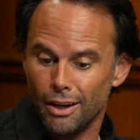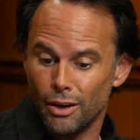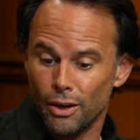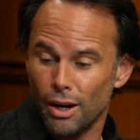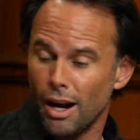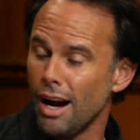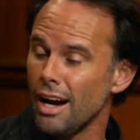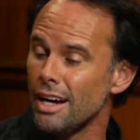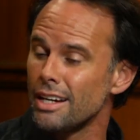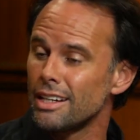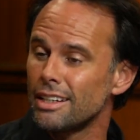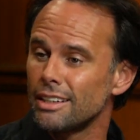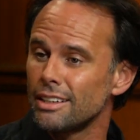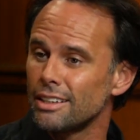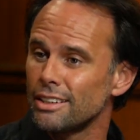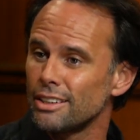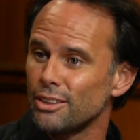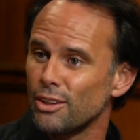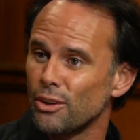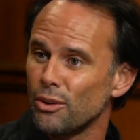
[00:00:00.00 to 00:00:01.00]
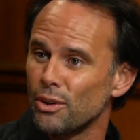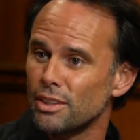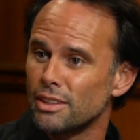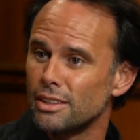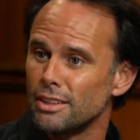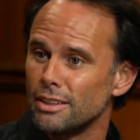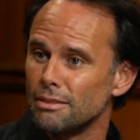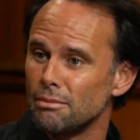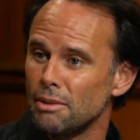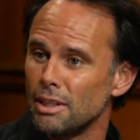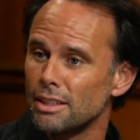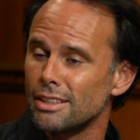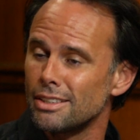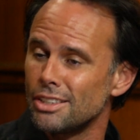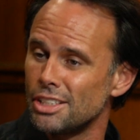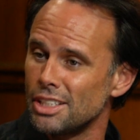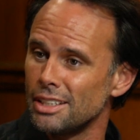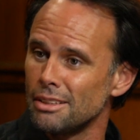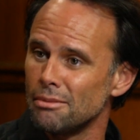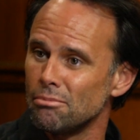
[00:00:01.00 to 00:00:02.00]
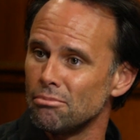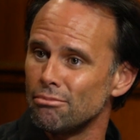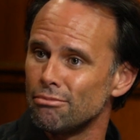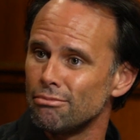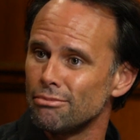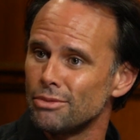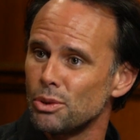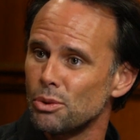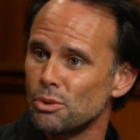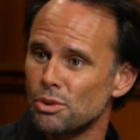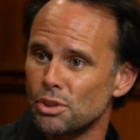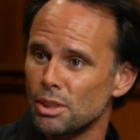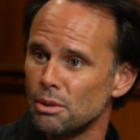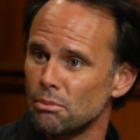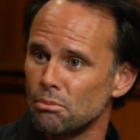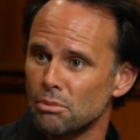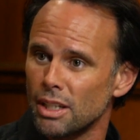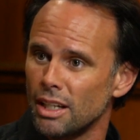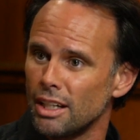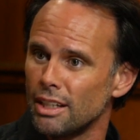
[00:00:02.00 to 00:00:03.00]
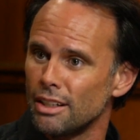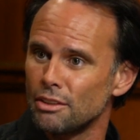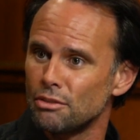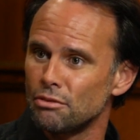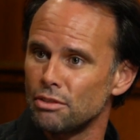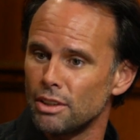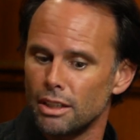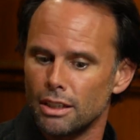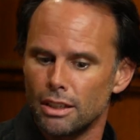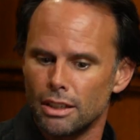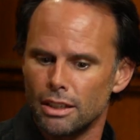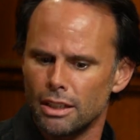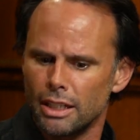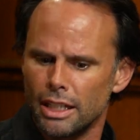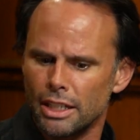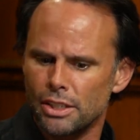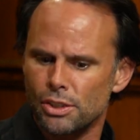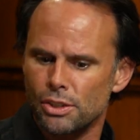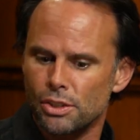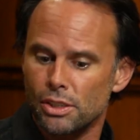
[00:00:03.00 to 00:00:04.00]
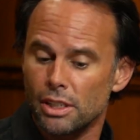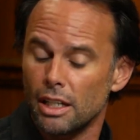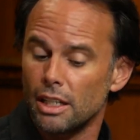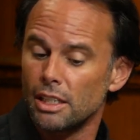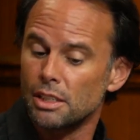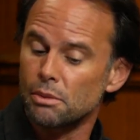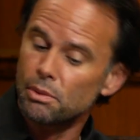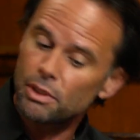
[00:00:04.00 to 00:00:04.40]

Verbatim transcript: On a hike or at the at the gym doing some kind of uh, exercise.